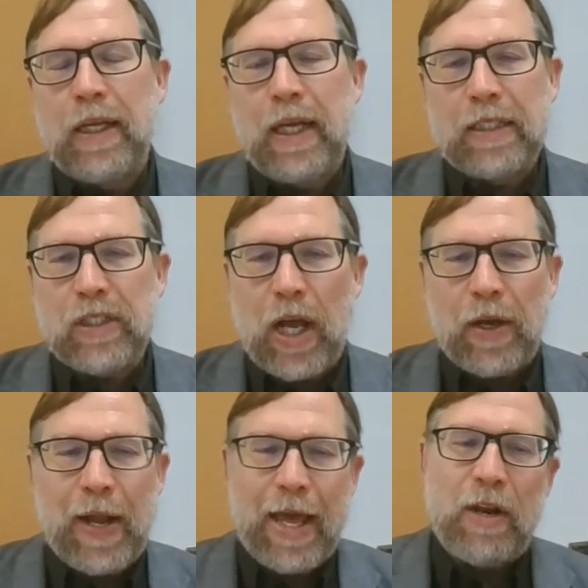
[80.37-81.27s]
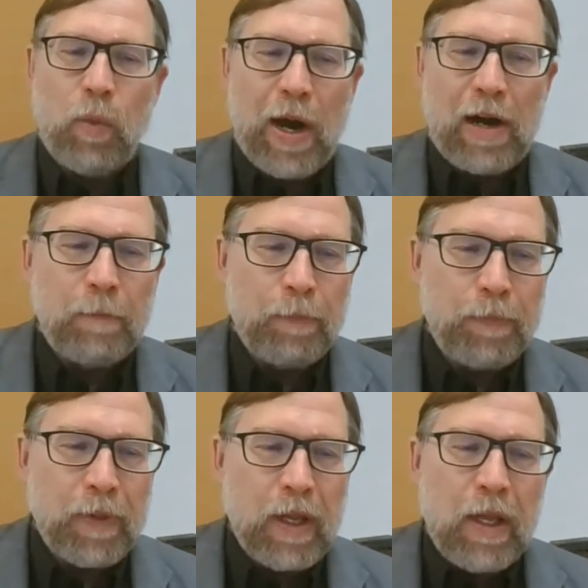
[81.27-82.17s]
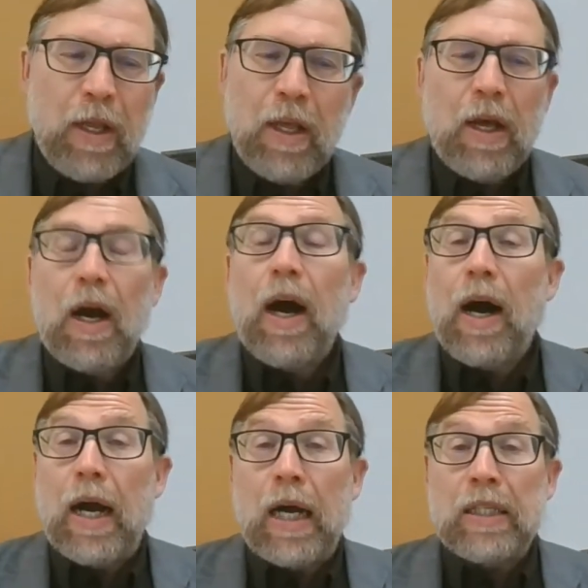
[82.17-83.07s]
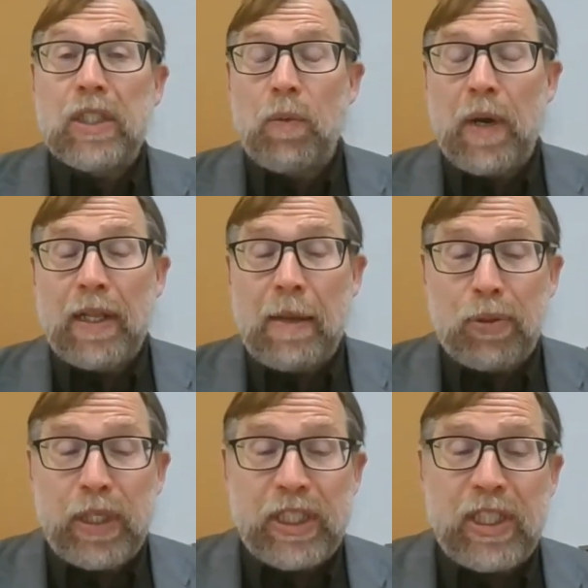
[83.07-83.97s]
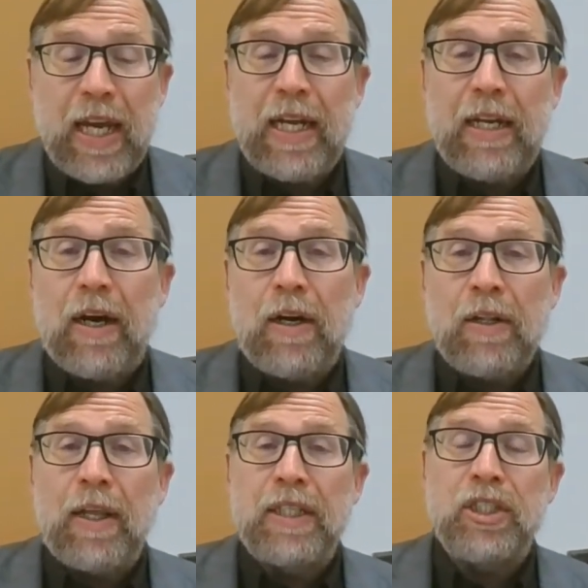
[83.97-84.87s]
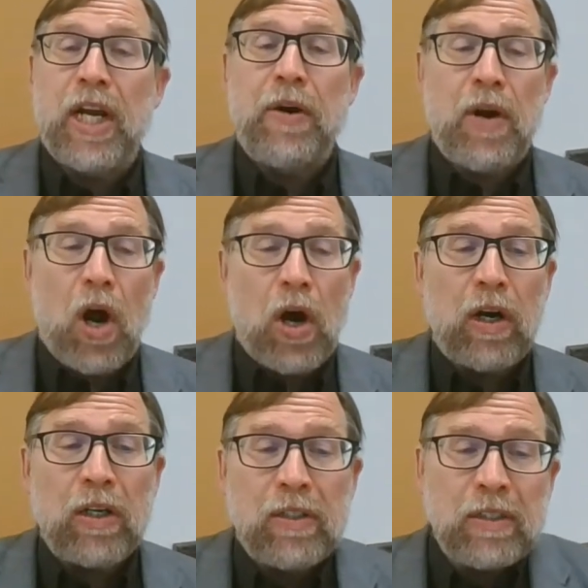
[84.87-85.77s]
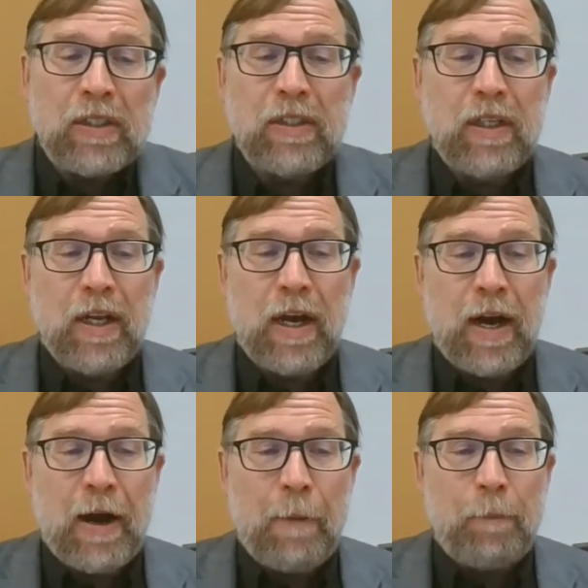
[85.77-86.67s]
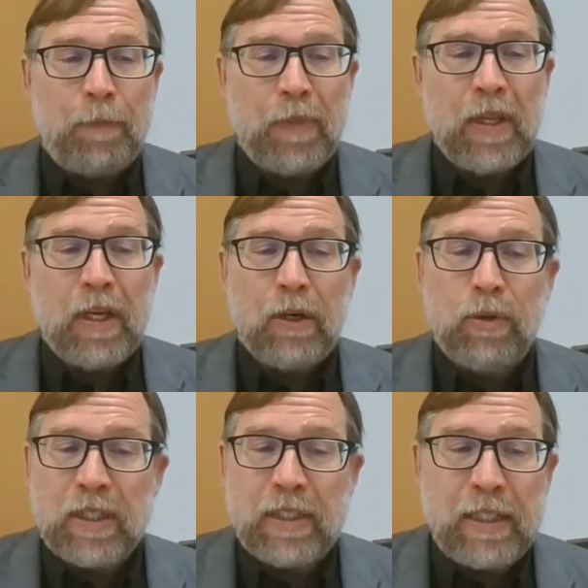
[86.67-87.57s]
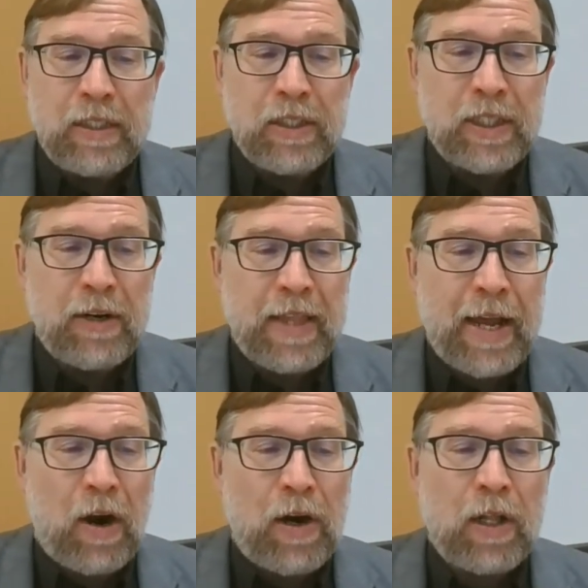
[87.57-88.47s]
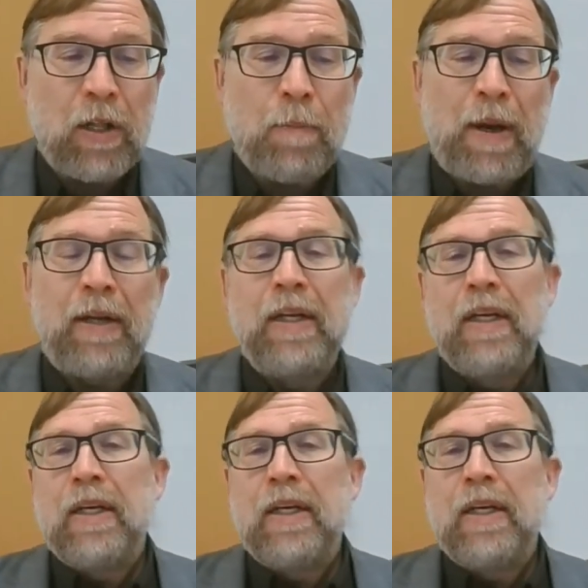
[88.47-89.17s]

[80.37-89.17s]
it's not going to end well. I also really appreciated all the shared articles. Kristen shared that article about